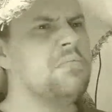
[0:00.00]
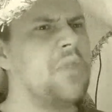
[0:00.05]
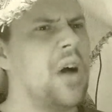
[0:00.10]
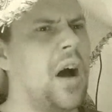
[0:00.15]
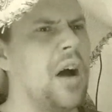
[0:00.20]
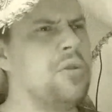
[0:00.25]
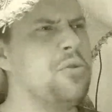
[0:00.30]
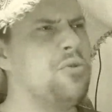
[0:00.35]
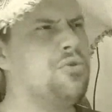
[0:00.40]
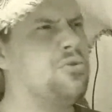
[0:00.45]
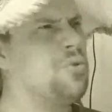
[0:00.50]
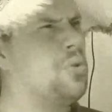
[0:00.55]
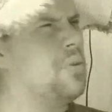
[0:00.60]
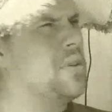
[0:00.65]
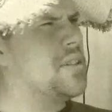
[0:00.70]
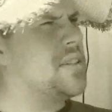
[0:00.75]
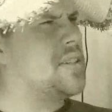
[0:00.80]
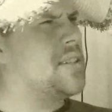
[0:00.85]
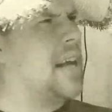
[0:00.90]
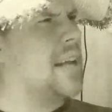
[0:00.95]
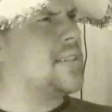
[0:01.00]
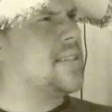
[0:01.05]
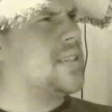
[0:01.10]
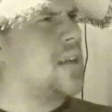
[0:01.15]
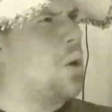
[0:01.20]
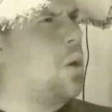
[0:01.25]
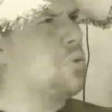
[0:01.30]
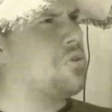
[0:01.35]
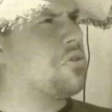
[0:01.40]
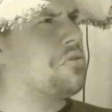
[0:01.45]
Are you sure it's not
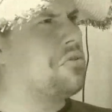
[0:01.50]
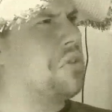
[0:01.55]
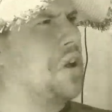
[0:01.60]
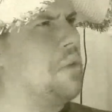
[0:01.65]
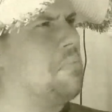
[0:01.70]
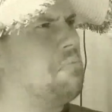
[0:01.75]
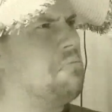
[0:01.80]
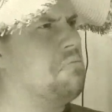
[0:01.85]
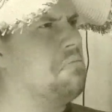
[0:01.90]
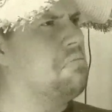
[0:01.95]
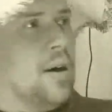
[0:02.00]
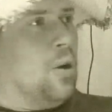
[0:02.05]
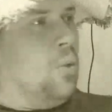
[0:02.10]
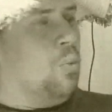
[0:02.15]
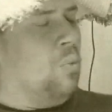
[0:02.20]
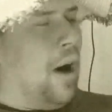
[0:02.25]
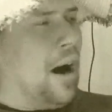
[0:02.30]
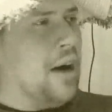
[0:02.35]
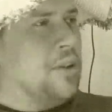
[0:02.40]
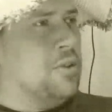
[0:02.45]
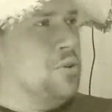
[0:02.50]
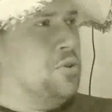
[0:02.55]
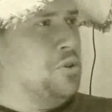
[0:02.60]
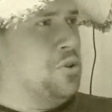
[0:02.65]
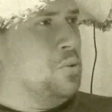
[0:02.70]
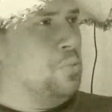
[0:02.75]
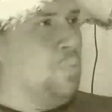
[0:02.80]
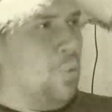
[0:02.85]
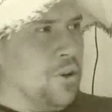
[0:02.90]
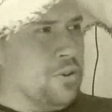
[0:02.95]
sour cream? Why don't
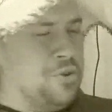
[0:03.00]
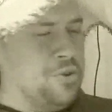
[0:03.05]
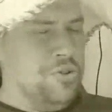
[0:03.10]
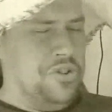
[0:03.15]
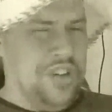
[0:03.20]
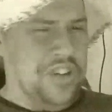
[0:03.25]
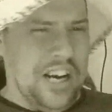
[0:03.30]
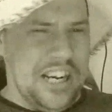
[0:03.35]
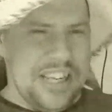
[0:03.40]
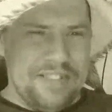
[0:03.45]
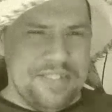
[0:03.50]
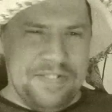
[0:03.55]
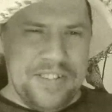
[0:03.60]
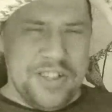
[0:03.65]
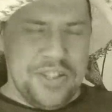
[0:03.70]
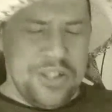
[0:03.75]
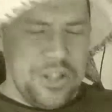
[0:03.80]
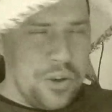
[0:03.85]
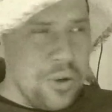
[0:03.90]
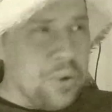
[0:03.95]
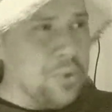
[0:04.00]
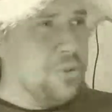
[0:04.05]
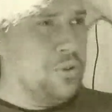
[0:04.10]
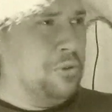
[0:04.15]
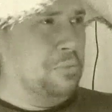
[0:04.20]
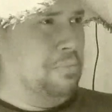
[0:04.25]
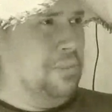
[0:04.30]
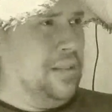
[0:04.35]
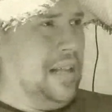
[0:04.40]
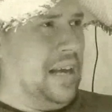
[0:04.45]
you want to check if it's you
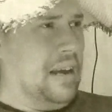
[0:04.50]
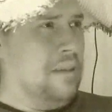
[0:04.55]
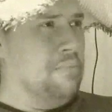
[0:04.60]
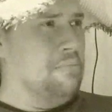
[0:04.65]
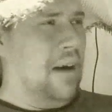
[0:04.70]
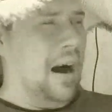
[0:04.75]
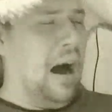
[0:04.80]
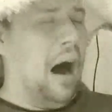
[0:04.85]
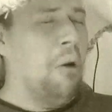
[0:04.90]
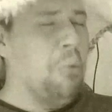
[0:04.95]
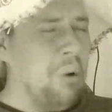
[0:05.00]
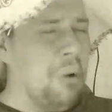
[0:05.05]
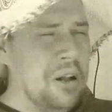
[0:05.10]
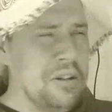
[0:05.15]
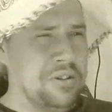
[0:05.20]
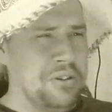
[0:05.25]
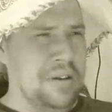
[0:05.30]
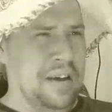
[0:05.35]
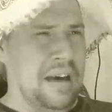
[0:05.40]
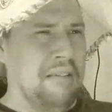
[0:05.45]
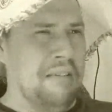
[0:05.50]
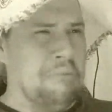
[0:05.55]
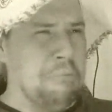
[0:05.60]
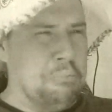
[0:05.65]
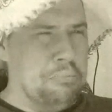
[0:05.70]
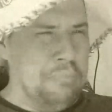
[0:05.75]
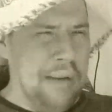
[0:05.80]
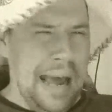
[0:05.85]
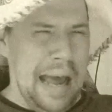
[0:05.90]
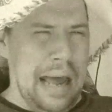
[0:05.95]
to blame? I want to
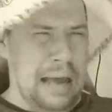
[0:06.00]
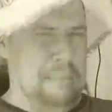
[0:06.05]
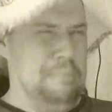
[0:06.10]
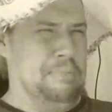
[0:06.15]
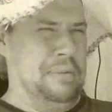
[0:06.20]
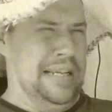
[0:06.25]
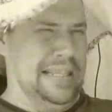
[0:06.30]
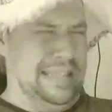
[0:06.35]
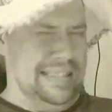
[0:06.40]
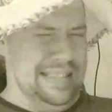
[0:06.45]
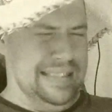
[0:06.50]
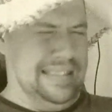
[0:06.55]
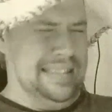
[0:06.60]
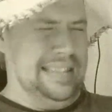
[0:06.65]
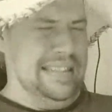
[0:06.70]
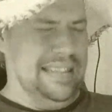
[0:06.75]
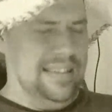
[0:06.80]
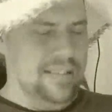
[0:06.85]
have babies.